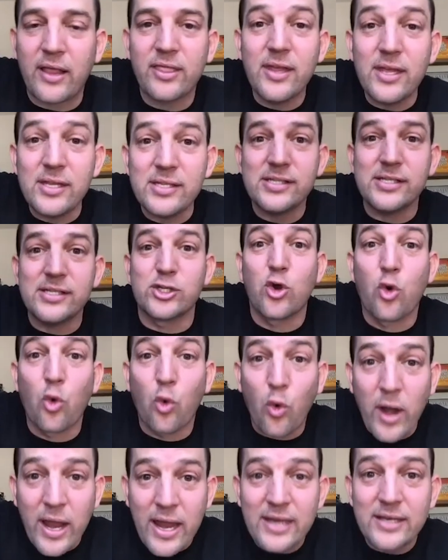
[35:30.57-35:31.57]
this is
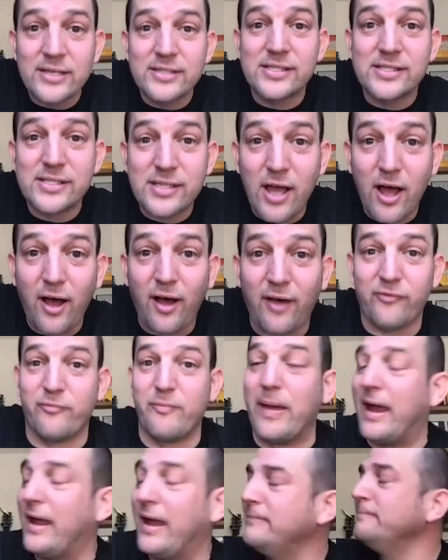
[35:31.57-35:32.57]
great stuff,
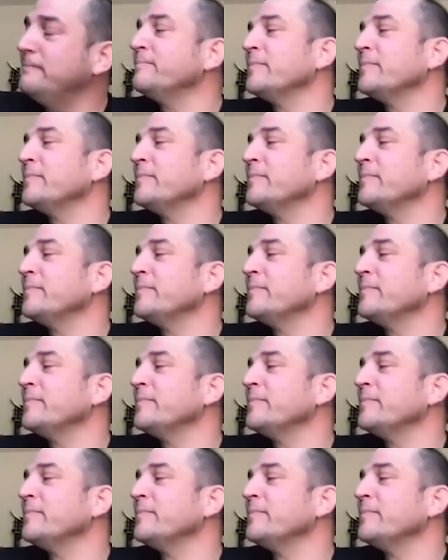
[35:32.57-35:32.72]
man.